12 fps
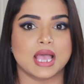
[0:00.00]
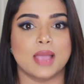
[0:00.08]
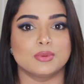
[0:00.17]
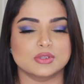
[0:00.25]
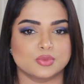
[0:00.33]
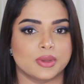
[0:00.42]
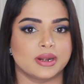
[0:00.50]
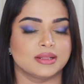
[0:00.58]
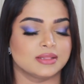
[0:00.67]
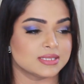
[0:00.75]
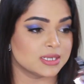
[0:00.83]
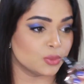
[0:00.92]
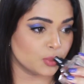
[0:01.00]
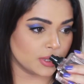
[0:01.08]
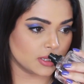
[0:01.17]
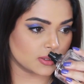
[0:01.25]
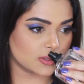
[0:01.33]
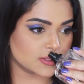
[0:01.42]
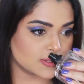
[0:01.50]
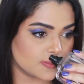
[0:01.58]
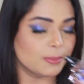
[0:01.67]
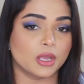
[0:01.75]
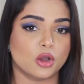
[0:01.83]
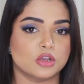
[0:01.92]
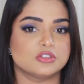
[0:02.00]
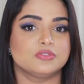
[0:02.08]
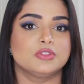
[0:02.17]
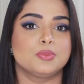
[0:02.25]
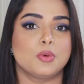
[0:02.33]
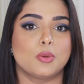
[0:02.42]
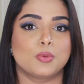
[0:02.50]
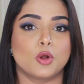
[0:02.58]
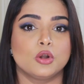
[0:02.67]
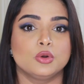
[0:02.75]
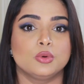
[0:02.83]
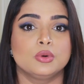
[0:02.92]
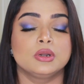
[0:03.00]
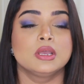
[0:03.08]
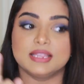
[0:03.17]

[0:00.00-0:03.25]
I was wearing this in winters because of the popcorn note.